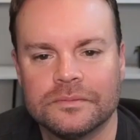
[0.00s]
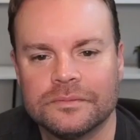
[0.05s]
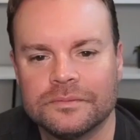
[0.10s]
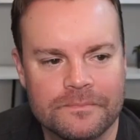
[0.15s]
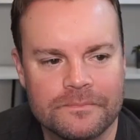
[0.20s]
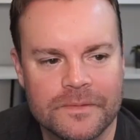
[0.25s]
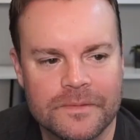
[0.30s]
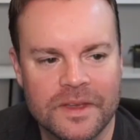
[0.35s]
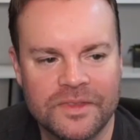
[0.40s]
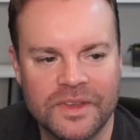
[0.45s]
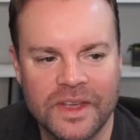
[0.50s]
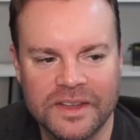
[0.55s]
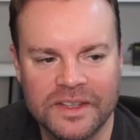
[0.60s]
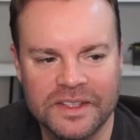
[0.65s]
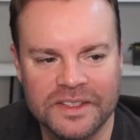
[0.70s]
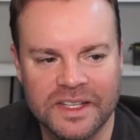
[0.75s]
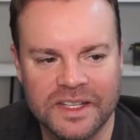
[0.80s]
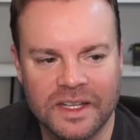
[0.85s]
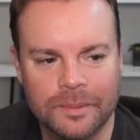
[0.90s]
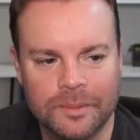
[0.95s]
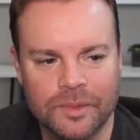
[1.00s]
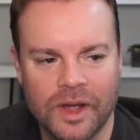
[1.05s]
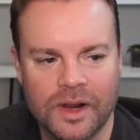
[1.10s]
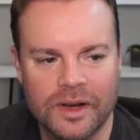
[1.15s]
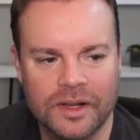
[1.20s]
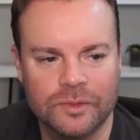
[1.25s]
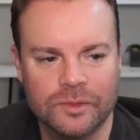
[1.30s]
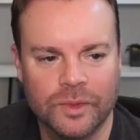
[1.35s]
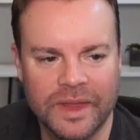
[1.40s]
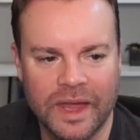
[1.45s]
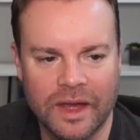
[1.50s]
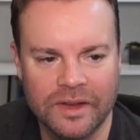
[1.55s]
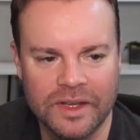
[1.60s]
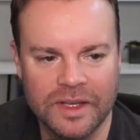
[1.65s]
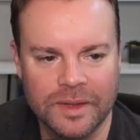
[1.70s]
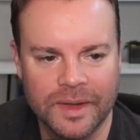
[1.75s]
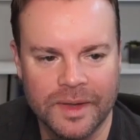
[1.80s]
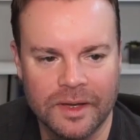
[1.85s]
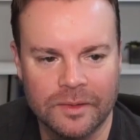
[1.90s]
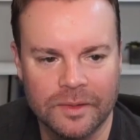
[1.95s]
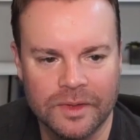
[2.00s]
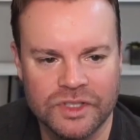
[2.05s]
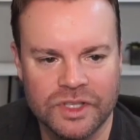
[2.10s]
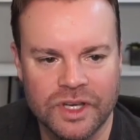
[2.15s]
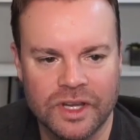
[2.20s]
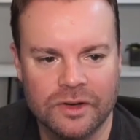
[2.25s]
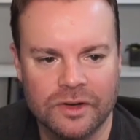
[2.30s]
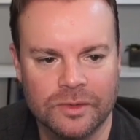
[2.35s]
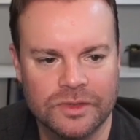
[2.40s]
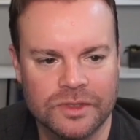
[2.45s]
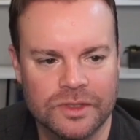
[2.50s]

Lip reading: If you had to sell a product without email, what channel would you